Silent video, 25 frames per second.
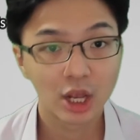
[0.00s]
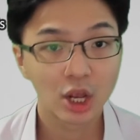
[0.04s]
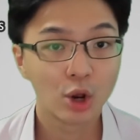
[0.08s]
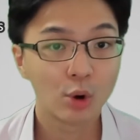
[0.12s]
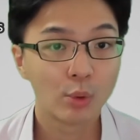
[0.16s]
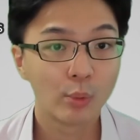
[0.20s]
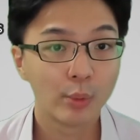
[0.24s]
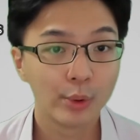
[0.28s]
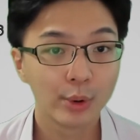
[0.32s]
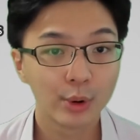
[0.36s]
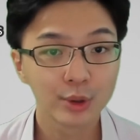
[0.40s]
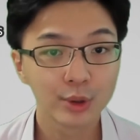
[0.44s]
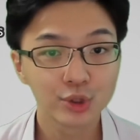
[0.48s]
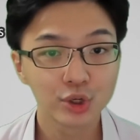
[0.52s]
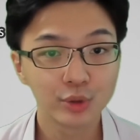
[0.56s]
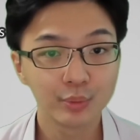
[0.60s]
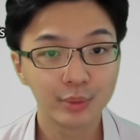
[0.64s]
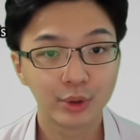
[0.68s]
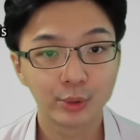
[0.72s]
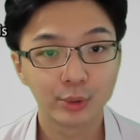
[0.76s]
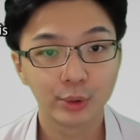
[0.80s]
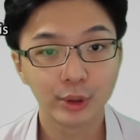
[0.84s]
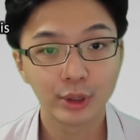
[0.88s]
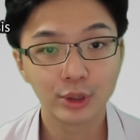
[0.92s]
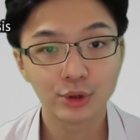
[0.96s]
We'll also be
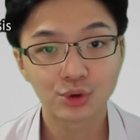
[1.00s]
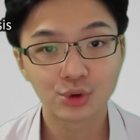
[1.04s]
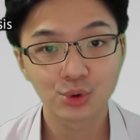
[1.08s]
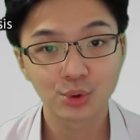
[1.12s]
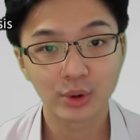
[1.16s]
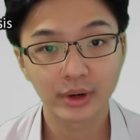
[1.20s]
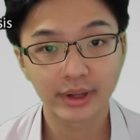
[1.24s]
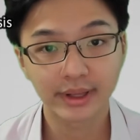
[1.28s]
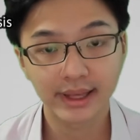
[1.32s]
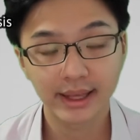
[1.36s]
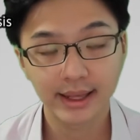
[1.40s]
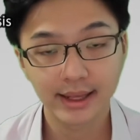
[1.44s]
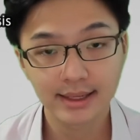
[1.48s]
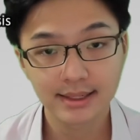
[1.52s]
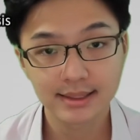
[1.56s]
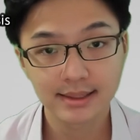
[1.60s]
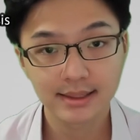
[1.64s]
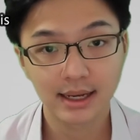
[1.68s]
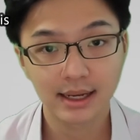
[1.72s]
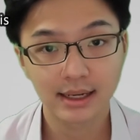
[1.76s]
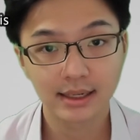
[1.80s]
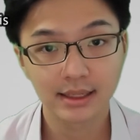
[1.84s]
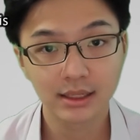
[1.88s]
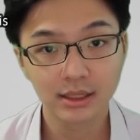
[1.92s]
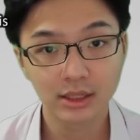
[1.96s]
going through a case
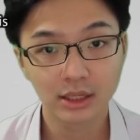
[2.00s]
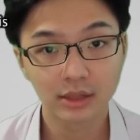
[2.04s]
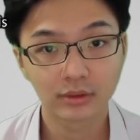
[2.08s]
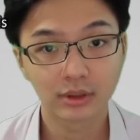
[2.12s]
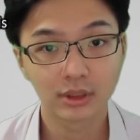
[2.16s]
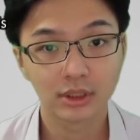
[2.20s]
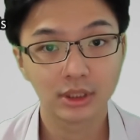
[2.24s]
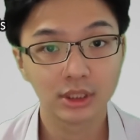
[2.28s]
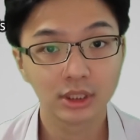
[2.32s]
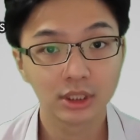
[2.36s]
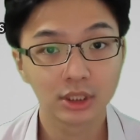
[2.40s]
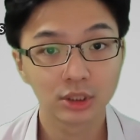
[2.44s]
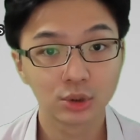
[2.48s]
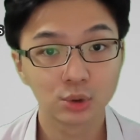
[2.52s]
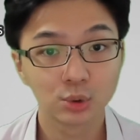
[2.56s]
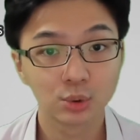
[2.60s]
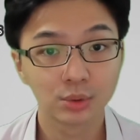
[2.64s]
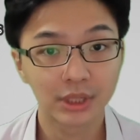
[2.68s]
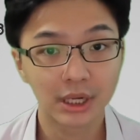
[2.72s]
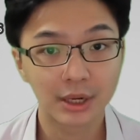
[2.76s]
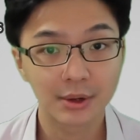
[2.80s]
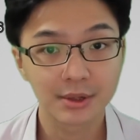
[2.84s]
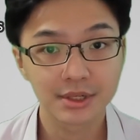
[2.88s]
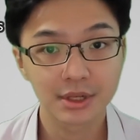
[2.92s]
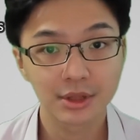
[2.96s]
study of the year
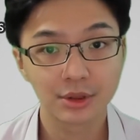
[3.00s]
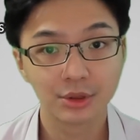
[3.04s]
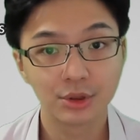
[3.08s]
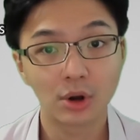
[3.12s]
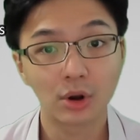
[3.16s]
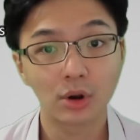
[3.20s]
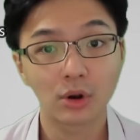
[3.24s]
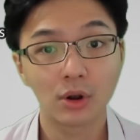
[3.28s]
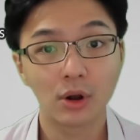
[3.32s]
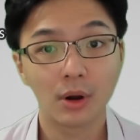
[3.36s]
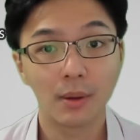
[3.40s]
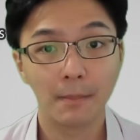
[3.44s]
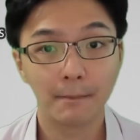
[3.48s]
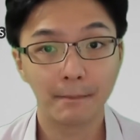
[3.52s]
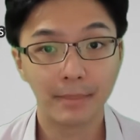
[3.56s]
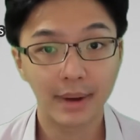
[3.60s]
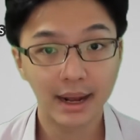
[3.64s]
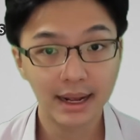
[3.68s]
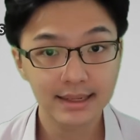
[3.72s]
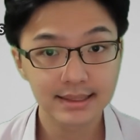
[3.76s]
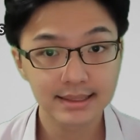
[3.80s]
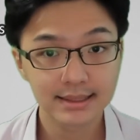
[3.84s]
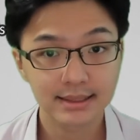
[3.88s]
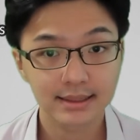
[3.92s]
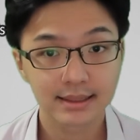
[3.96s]
2000 dot-com
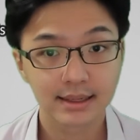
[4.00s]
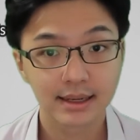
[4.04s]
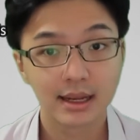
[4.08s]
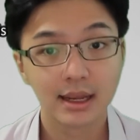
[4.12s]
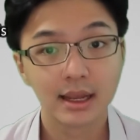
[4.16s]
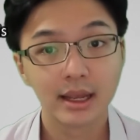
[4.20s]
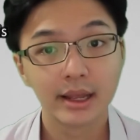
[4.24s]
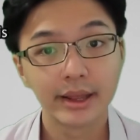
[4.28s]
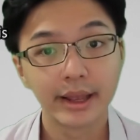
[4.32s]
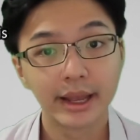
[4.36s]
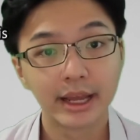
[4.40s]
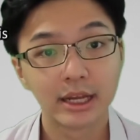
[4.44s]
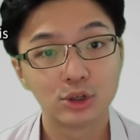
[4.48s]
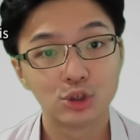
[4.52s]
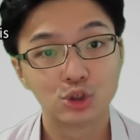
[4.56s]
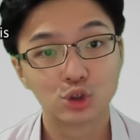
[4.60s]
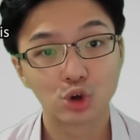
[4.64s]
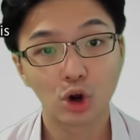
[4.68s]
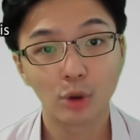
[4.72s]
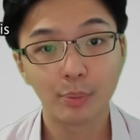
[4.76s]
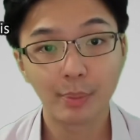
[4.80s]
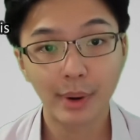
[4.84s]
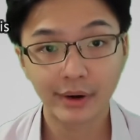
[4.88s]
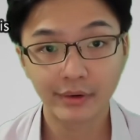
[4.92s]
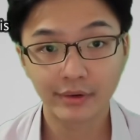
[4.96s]
bust and
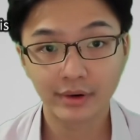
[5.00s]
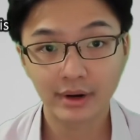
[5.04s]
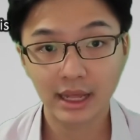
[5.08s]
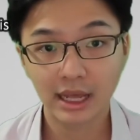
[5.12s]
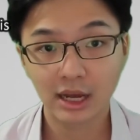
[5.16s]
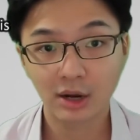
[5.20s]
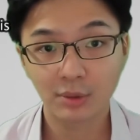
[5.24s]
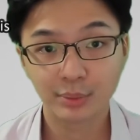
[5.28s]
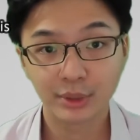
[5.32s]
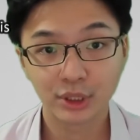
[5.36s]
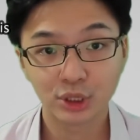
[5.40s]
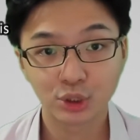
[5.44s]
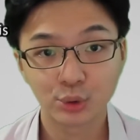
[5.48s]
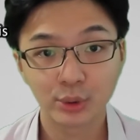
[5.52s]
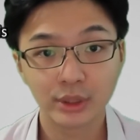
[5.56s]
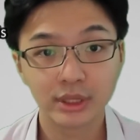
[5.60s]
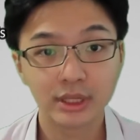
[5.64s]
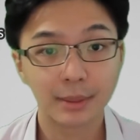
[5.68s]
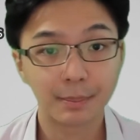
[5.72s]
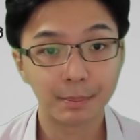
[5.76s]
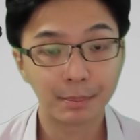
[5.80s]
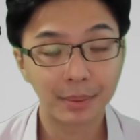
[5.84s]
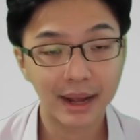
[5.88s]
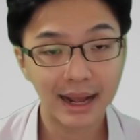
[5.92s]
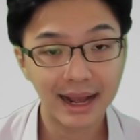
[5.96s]
draw parallel between the
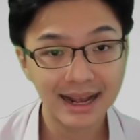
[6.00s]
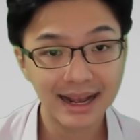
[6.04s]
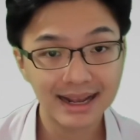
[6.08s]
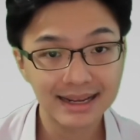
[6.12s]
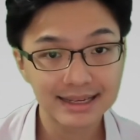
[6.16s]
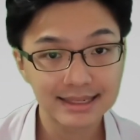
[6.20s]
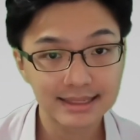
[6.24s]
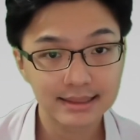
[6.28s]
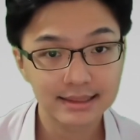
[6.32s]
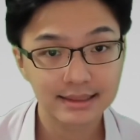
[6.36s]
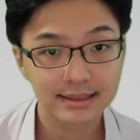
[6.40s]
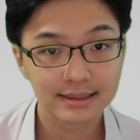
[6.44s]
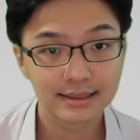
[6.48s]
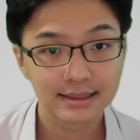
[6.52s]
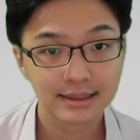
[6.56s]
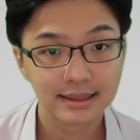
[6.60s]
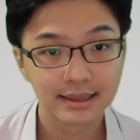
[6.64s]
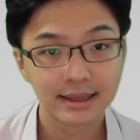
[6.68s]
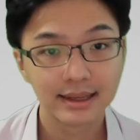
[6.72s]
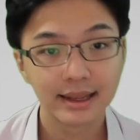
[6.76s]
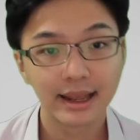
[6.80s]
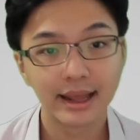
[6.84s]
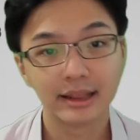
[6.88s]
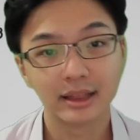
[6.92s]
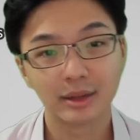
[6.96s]
past
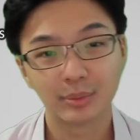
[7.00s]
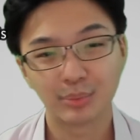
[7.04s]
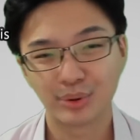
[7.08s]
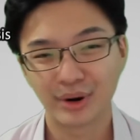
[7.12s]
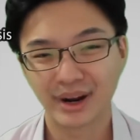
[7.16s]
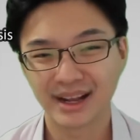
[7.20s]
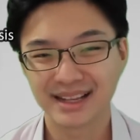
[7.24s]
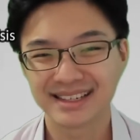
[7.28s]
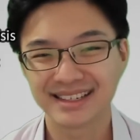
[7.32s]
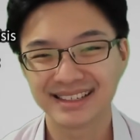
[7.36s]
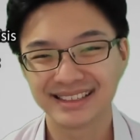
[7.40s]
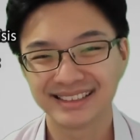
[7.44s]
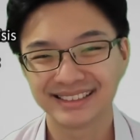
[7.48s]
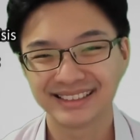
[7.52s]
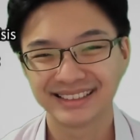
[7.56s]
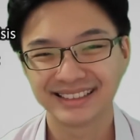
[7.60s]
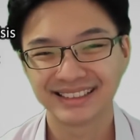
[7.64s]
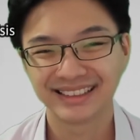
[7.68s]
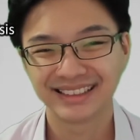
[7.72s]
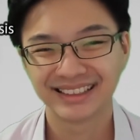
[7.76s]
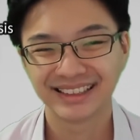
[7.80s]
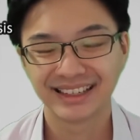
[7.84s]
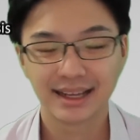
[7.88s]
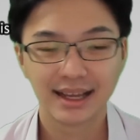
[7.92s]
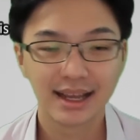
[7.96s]
and the present.
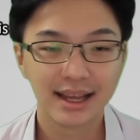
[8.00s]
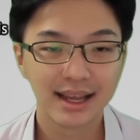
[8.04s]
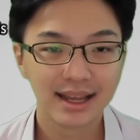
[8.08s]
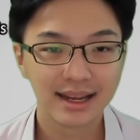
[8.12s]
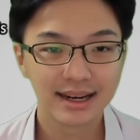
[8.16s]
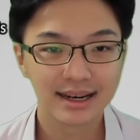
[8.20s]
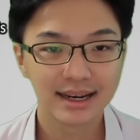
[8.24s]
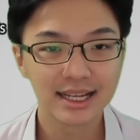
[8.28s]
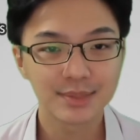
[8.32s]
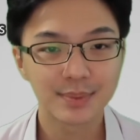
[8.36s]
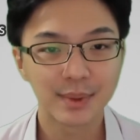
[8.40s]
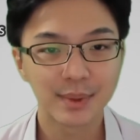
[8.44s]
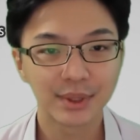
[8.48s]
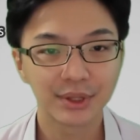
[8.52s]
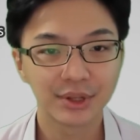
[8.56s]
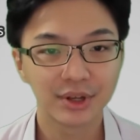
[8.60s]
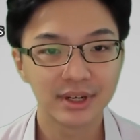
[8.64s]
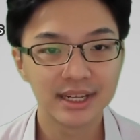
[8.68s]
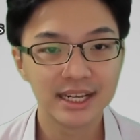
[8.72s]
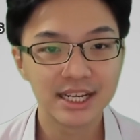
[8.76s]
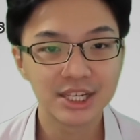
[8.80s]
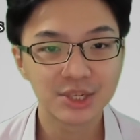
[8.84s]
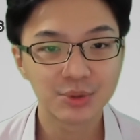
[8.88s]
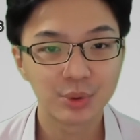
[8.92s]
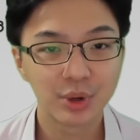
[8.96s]
Last but not
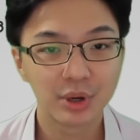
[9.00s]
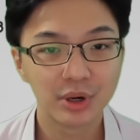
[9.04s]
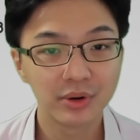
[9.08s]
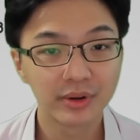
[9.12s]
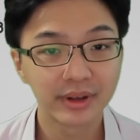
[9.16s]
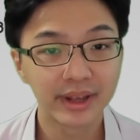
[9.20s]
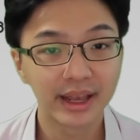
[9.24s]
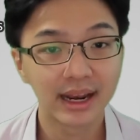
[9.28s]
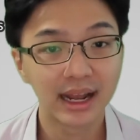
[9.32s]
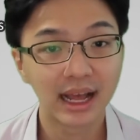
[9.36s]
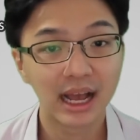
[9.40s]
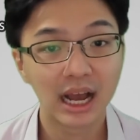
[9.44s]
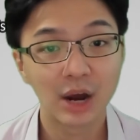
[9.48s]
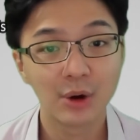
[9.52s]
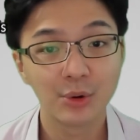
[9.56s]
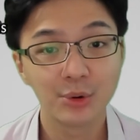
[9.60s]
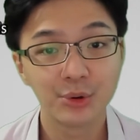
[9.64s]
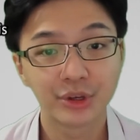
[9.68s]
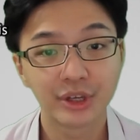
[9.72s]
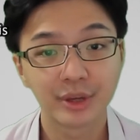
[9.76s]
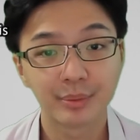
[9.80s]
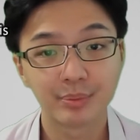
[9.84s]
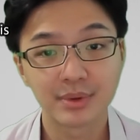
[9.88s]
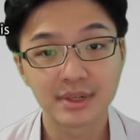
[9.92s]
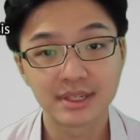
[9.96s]
least, we'll look at how you
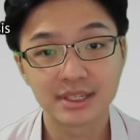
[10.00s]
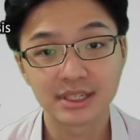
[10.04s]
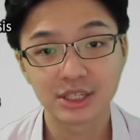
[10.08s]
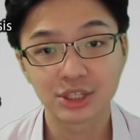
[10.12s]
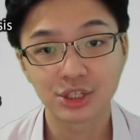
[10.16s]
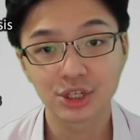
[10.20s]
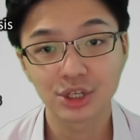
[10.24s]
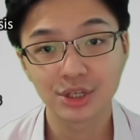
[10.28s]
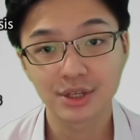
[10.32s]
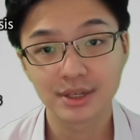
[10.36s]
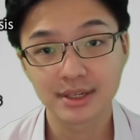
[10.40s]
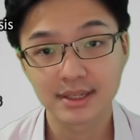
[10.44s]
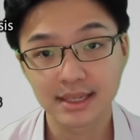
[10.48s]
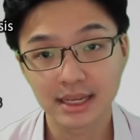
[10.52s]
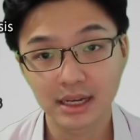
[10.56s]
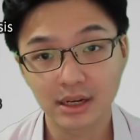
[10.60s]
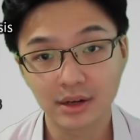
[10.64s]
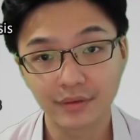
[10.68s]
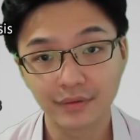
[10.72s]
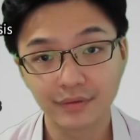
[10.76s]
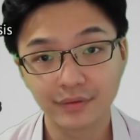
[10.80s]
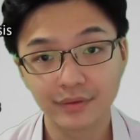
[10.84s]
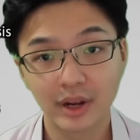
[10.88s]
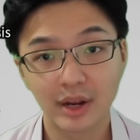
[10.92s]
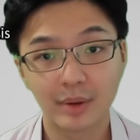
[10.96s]
can position
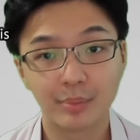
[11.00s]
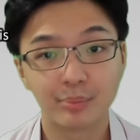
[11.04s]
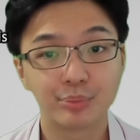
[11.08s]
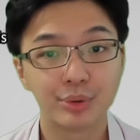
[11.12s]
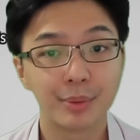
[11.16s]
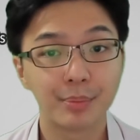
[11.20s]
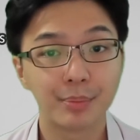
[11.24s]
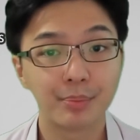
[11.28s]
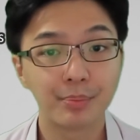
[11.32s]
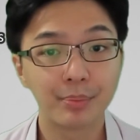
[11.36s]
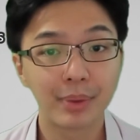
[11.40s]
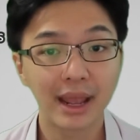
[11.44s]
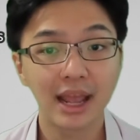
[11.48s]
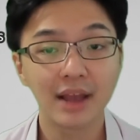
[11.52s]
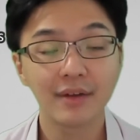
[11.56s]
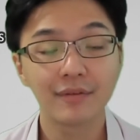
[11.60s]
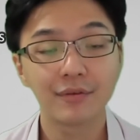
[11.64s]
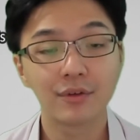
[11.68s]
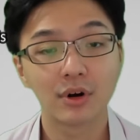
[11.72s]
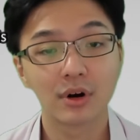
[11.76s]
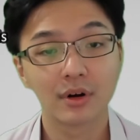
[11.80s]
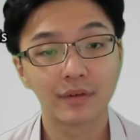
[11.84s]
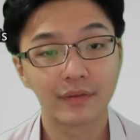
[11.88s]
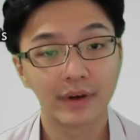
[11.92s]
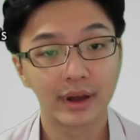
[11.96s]
yourself and prepare
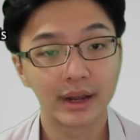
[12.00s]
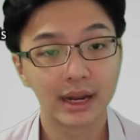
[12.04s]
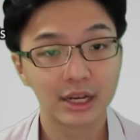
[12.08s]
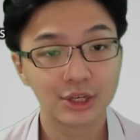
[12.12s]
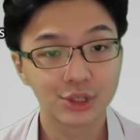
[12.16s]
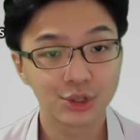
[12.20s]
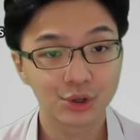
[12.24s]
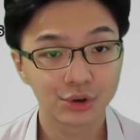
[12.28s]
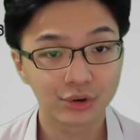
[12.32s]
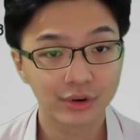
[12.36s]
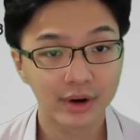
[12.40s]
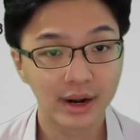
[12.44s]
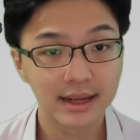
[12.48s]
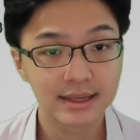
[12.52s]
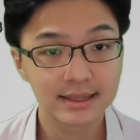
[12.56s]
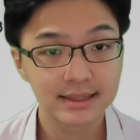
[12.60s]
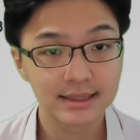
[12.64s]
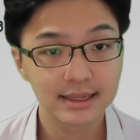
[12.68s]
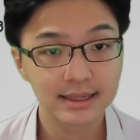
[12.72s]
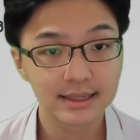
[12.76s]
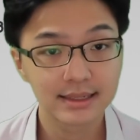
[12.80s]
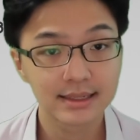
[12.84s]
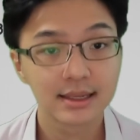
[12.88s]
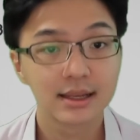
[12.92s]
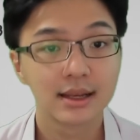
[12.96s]
for a financial
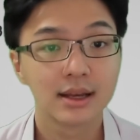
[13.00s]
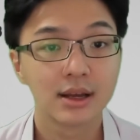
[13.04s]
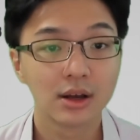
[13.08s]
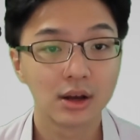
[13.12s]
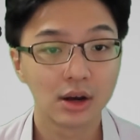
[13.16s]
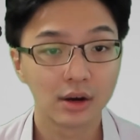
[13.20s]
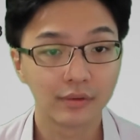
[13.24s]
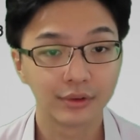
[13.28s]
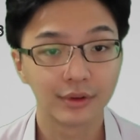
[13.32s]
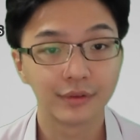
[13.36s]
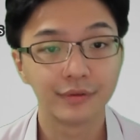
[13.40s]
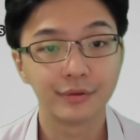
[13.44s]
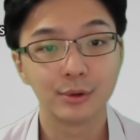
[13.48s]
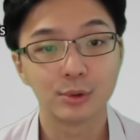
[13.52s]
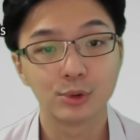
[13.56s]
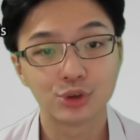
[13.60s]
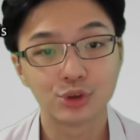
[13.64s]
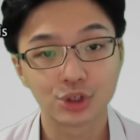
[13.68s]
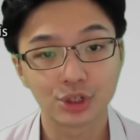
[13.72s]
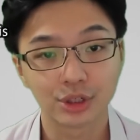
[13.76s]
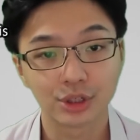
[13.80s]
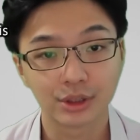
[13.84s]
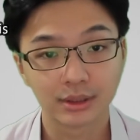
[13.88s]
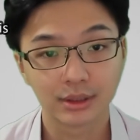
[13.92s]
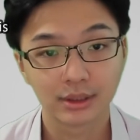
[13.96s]
crisis of the
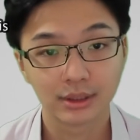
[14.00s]
future.